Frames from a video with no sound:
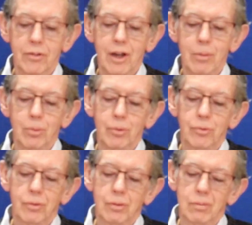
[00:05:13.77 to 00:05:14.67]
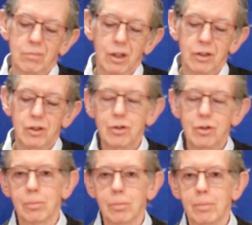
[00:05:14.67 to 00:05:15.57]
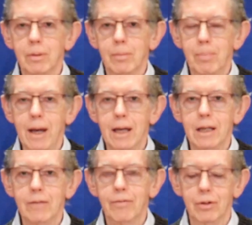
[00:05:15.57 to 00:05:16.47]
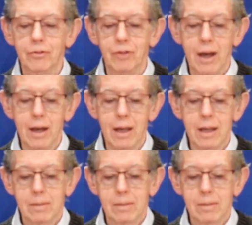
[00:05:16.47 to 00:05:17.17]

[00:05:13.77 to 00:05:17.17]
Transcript: That was a usual pay for a day.